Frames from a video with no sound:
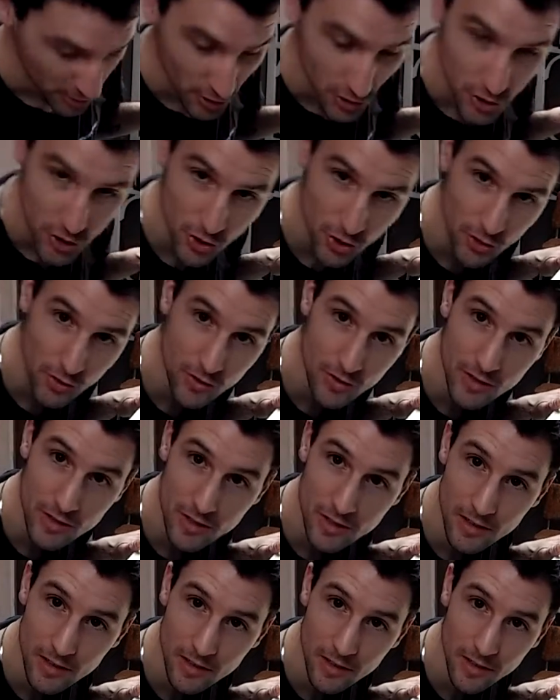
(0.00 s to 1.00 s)
going to show you
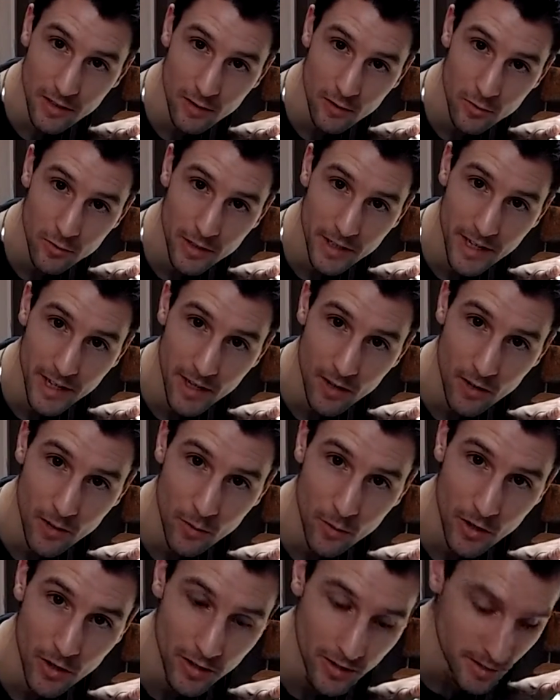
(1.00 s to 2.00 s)
just a little bit how it
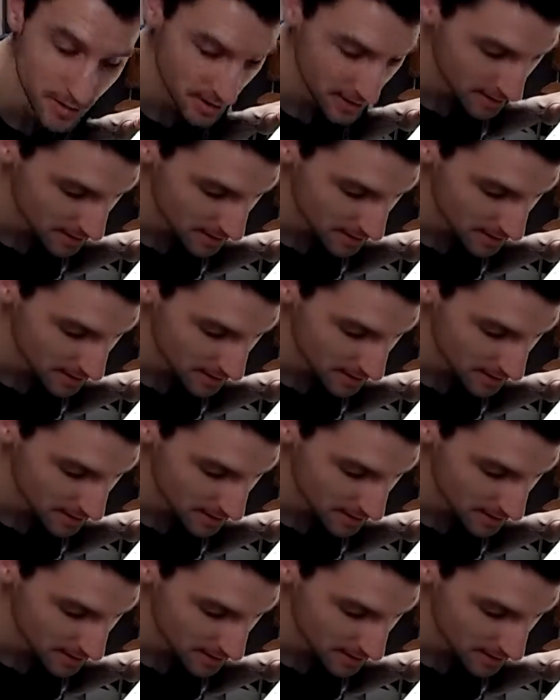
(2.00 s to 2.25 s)
works.